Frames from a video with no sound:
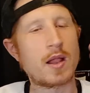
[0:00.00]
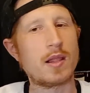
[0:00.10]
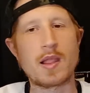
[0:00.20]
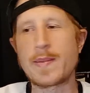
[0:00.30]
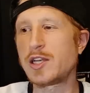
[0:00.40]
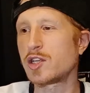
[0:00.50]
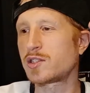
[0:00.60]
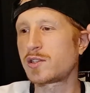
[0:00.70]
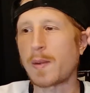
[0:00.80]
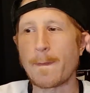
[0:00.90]
let me
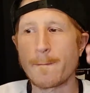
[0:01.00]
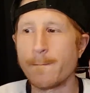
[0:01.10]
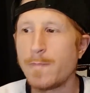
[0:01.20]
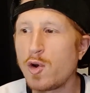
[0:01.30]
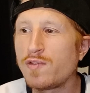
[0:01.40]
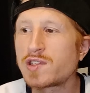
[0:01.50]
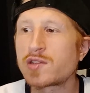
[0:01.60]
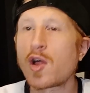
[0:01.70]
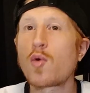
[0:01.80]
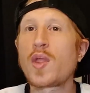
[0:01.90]
just move
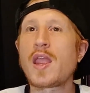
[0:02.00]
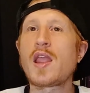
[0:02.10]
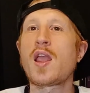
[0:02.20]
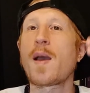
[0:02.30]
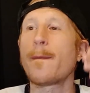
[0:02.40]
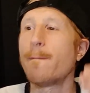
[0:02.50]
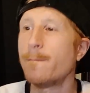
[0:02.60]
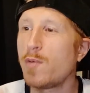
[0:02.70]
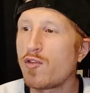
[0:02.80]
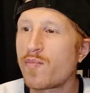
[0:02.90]
slowly
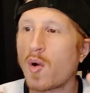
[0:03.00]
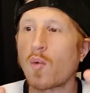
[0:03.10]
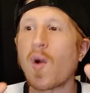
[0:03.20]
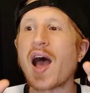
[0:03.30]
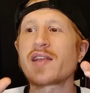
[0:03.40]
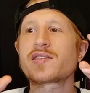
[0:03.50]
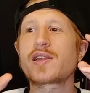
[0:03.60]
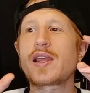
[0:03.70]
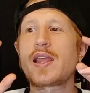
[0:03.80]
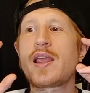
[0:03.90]
move more
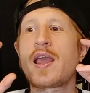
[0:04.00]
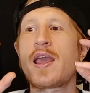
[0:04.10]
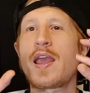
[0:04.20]
wisely